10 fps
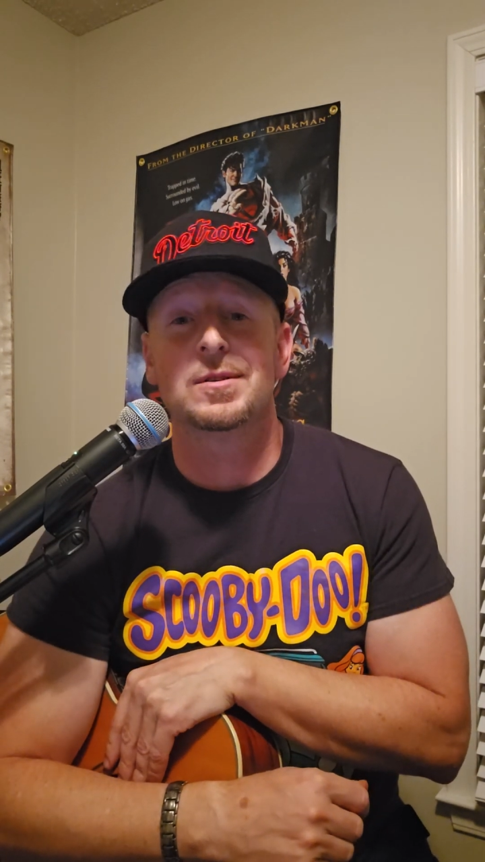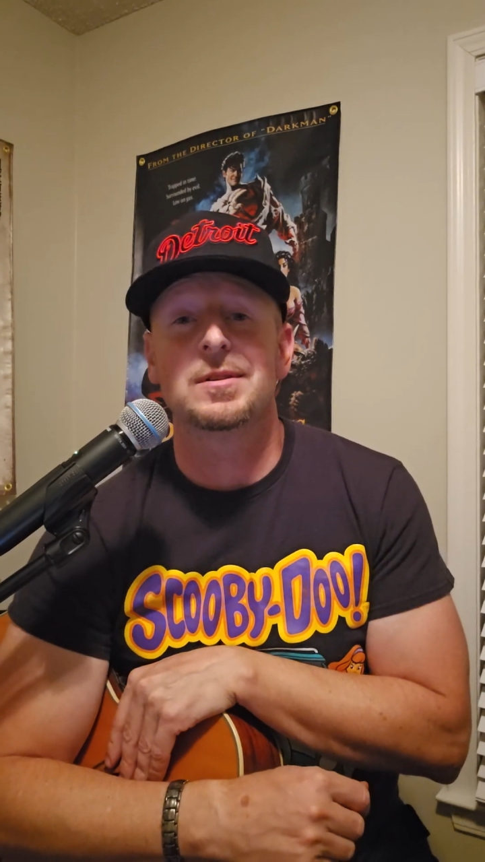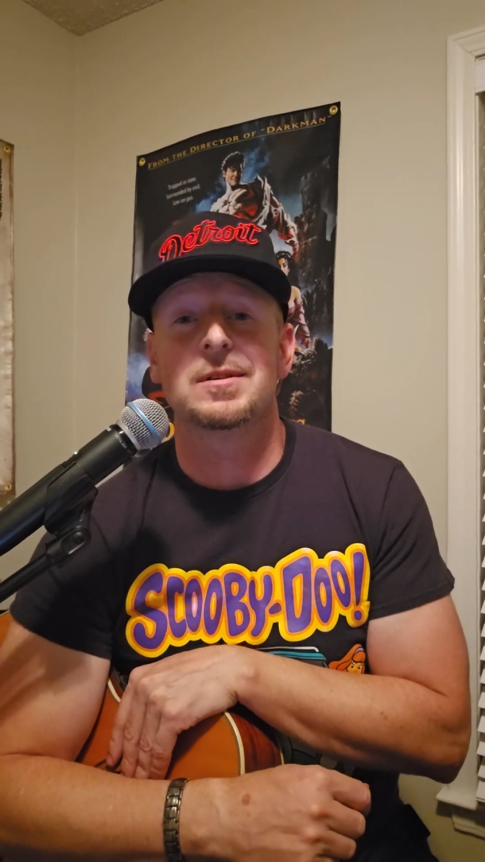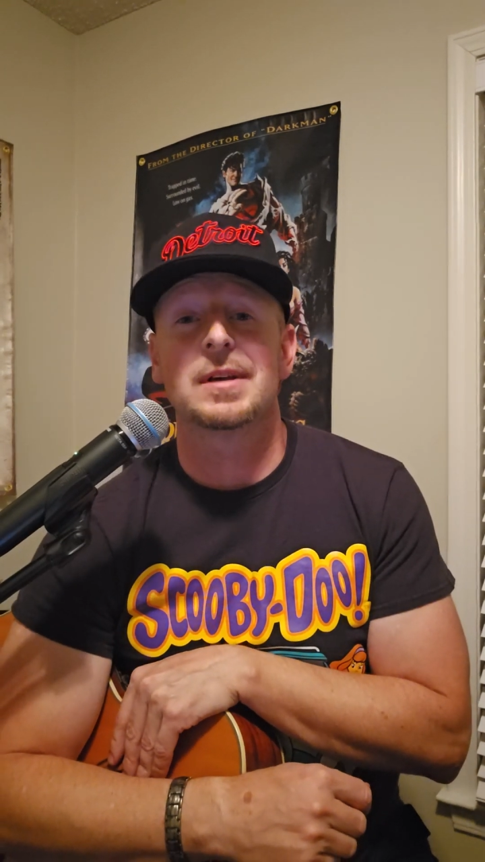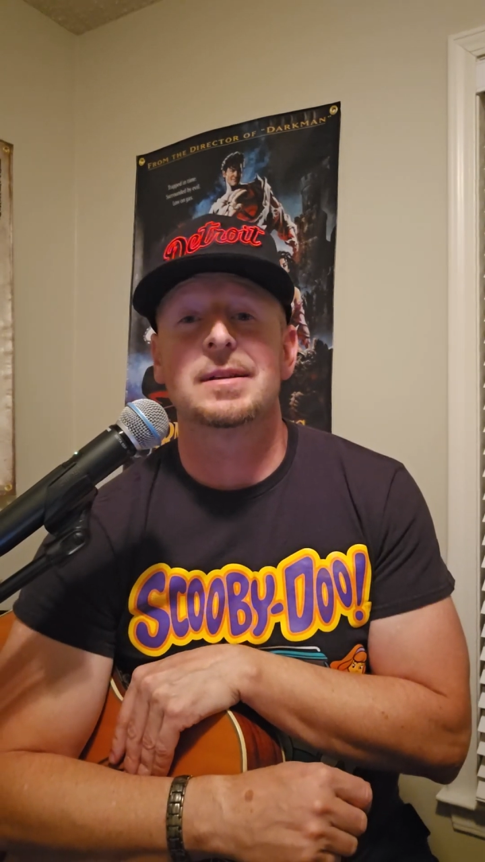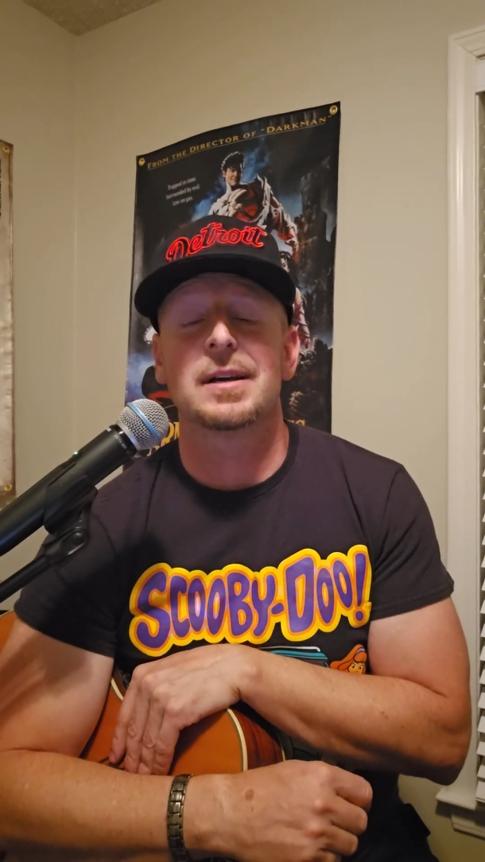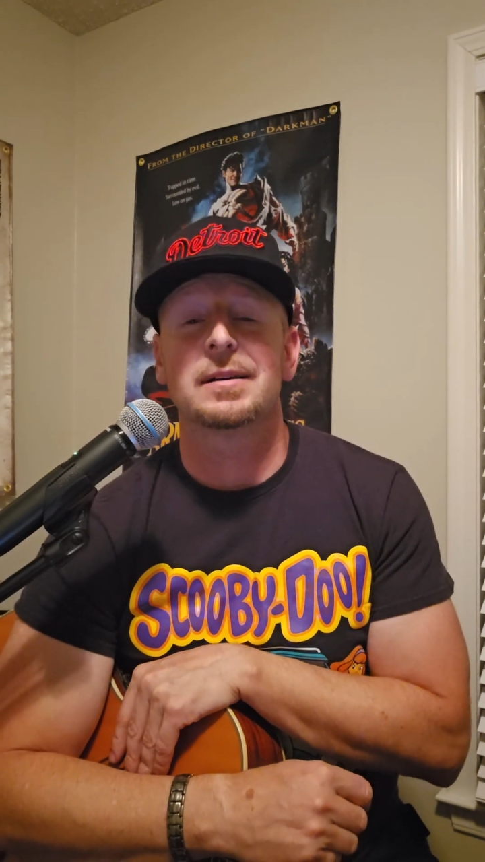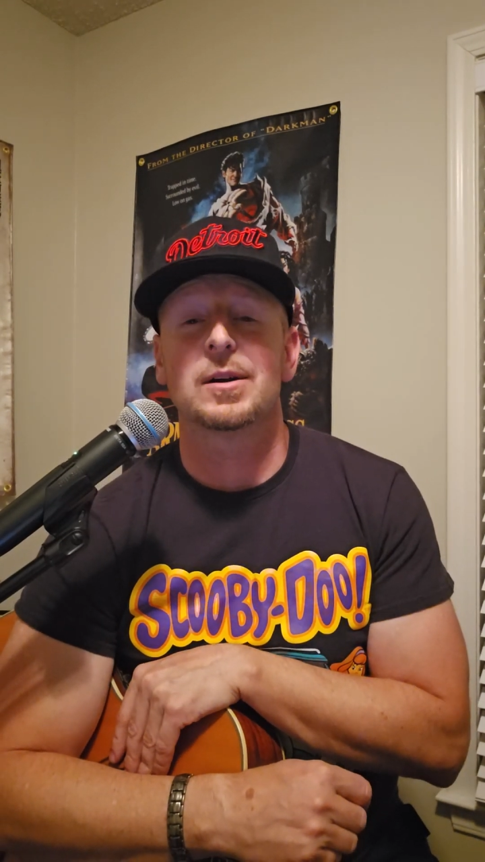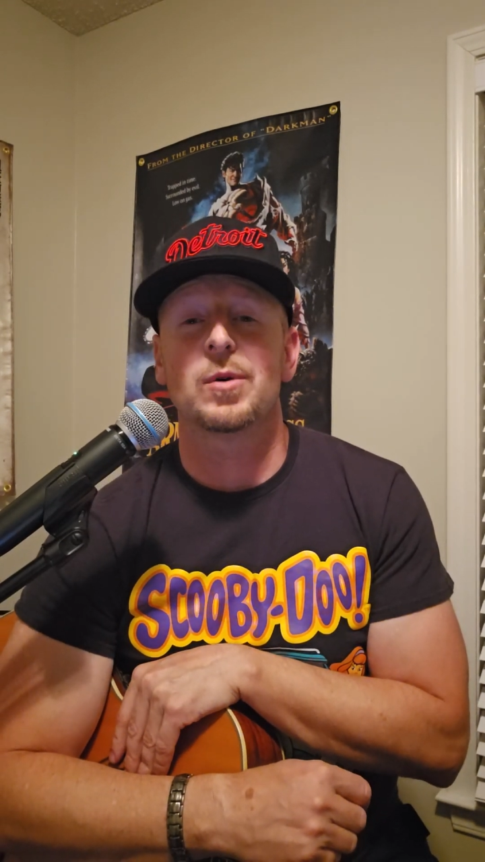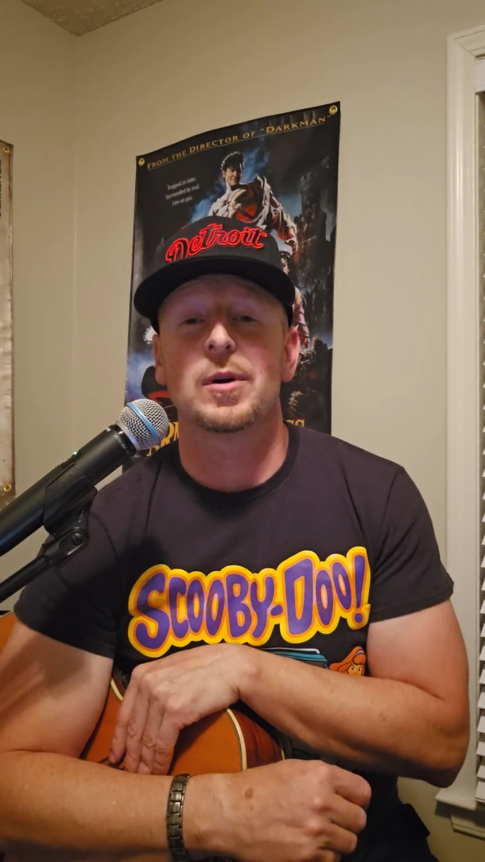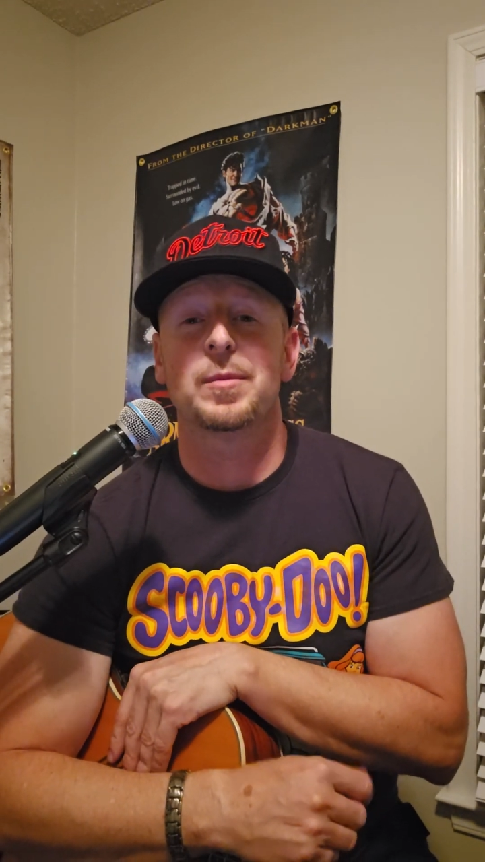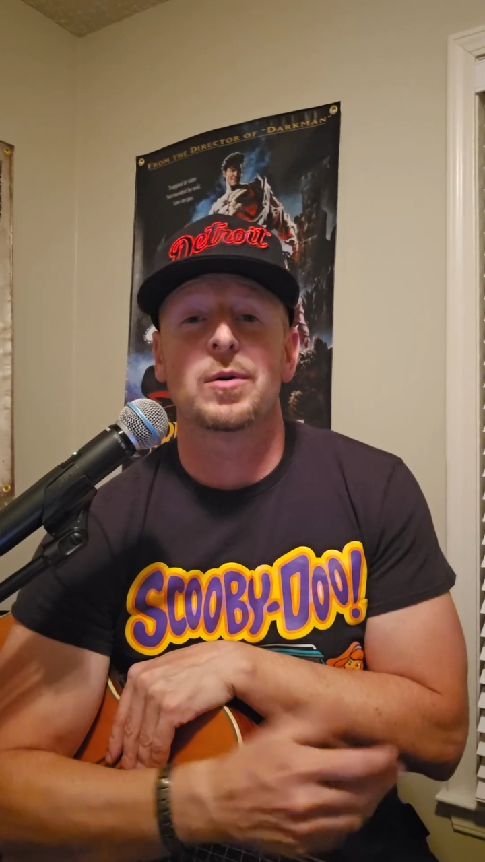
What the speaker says: uses that technique quite a bit,